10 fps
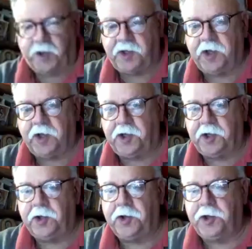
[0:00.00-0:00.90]

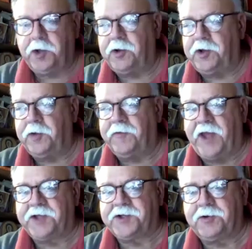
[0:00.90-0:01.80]
you've
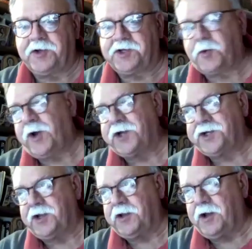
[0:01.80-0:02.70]
answered this
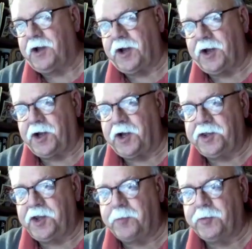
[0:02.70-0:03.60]
question a
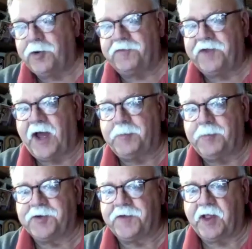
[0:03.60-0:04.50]
number of
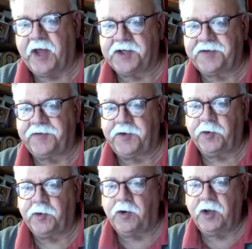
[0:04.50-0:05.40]
times over the last
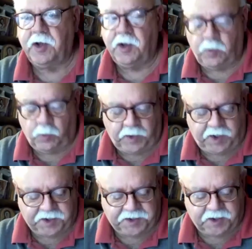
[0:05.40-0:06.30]
few
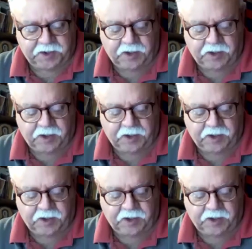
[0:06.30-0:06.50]
weeks.